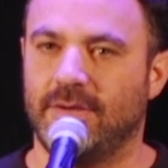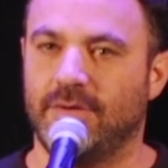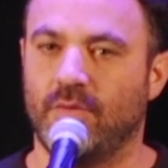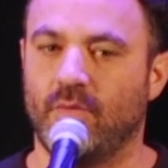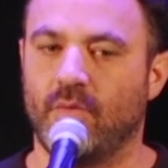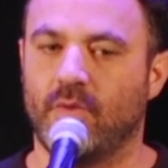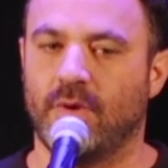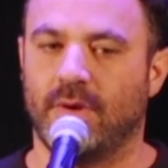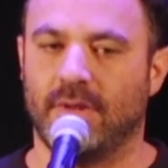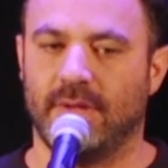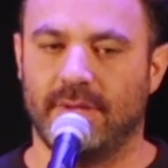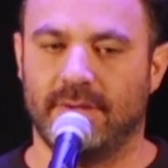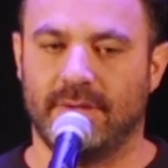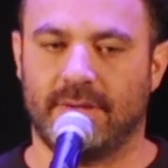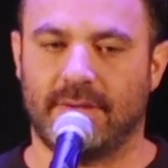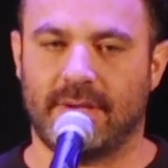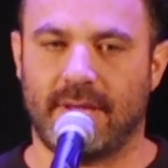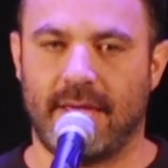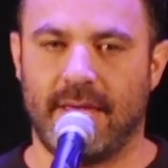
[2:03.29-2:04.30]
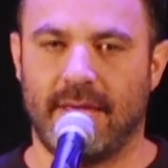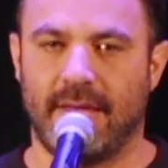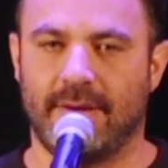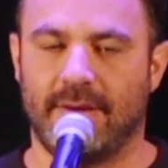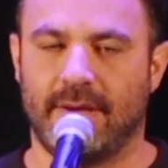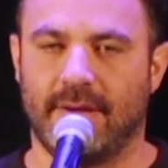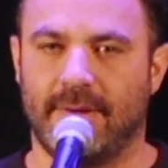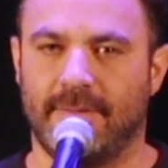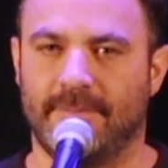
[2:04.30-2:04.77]
in New Orleans.
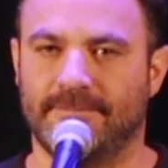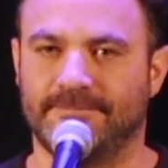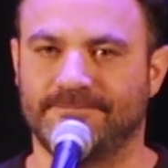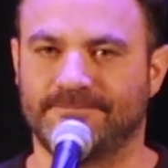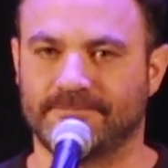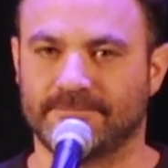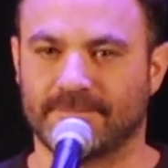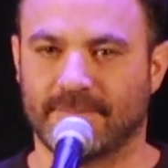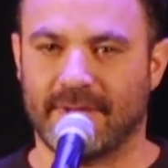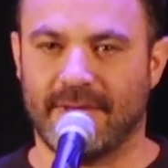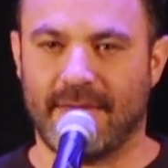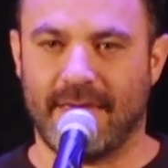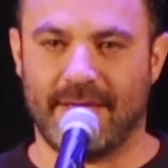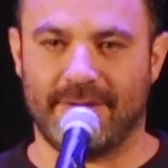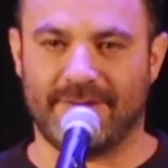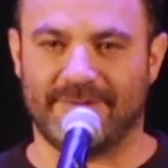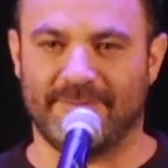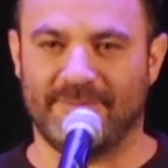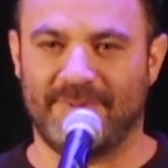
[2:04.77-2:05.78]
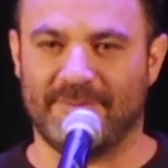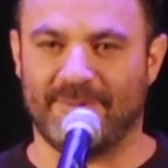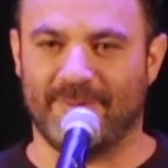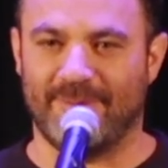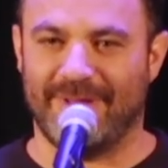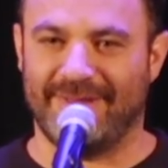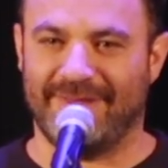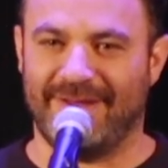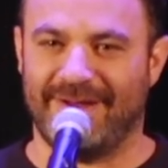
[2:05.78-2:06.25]
And yeah, some people
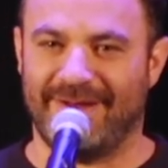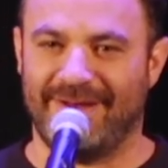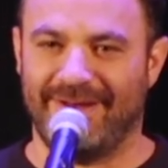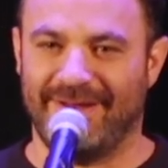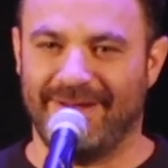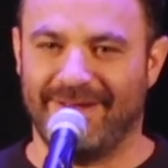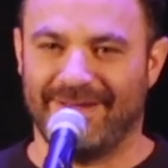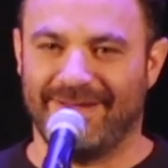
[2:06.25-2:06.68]
went there?